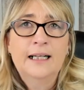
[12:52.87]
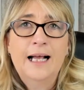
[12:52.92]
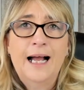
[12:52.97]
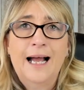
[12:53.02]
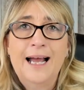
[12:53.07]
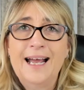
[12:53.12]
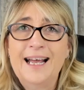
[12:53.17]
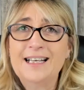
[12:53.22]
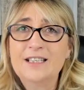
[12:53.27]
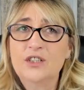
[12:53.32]

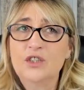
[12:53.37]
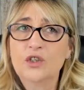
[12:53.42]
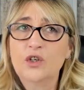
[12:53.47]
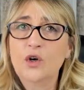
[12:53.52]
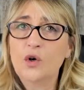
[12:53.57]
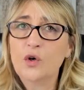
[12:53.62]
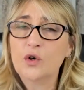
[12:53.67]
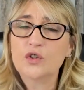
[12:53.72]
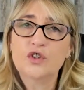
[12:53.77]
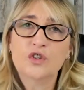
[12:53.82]
I had to
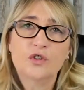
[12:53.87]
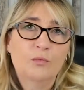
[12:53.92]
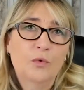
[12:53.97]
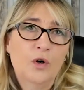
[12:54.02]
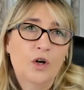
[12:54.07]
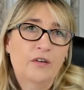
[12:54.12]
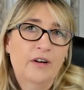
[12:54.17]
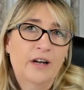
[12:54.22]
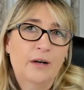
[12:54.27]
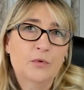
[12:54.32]
go
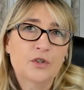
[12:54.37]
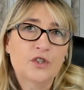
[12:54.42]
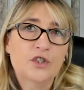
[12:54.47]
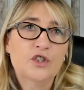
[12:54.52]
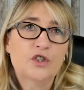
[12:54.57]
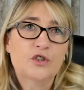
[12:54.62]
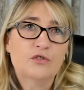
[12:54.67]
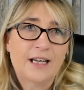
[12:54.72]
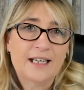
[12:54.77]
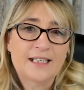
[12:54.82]
somewhere. I was
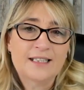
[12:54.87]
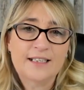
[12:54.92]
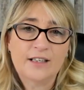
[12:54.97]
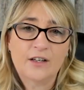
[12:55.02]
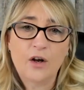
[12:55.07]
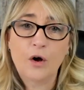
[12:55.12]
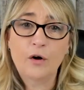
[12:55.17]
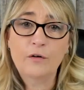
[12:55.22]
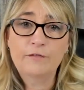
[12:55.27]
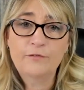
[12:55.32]
stressed. I
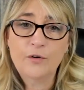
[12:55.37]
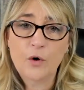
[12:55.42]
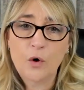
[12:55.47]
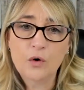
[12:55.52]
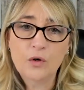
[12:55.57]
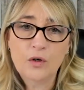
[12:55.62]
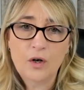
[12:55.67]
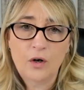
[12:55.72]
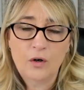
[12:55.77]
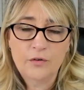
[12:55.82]
got a
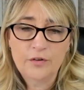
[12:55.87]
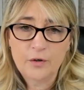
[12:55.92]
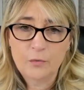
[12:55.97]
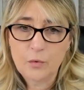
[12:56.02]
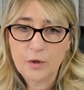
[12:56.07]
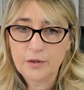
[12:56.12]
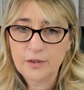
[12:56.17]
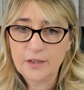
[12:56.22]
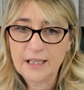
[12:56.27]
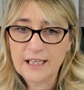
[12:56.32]
phone call that
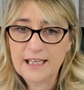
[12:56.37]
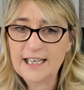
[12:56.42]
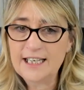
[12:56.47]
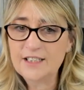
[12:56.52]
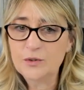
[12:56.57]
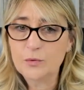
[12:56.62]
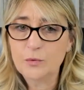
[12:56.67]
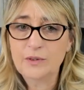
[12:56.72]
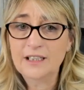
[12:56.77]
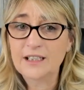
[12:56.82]
one of the
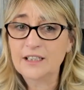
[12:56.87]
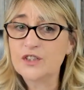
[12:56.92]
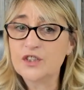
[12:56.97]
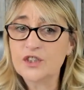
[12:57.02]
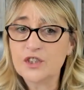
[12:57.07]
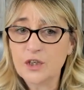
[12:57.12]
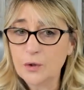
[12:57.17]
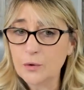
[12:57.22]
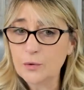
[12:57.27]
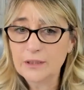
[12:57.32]
kids were ill at
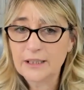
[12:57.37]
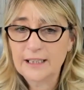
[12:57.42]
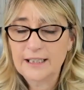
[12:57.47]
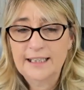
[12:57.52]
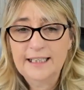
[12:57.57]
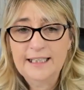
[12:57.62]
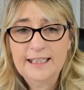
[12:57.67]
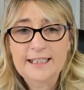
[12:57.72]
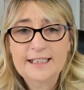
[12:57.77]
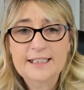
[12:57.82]
school and I
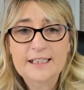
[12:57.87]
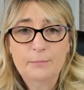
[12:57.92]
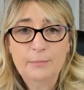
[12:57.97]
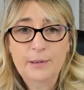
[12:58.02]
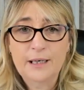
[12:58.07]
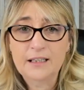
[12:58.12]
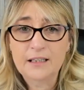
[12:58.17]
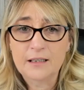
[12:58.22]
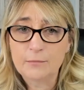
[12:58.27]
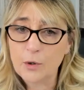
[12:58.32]
needed to
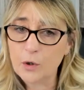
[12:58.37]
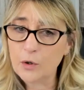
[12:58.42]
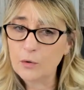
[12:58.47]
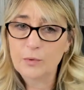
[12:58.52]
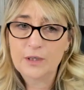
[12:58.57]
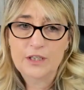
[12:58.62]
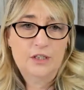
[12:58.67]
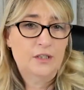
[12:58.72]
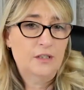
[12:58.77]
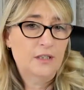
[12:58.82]
pick them up,
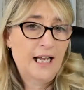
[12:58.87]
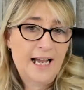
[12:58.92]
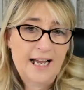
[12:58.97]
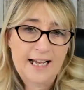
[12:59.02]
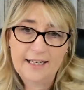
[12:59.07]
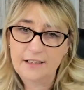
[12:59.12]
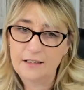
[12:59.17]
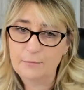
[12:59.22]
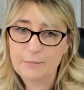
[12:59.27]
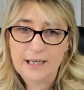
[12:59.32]
which
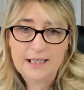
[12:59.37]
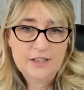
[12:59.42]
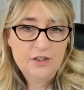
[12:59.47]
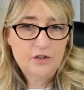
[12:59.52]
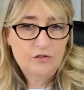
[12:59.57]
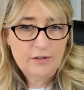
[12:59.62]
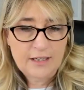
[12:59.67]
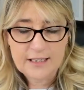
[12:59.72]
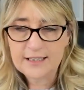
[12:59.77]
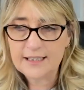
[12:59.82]
heightened my
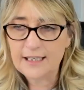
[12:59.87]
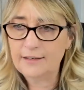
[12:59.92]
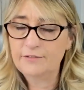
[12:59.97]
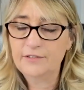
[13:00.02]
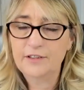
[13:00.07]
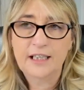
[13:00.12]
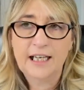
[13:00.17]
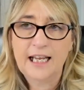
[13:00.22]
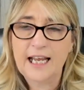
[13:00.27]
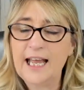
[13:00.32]
stress
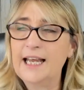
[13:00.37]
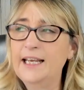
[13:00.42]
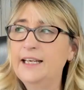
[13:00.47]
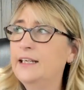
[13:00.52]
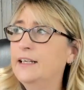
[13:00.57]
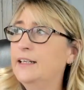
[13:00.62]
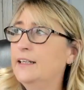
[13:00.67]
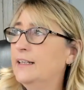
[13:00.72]
level again.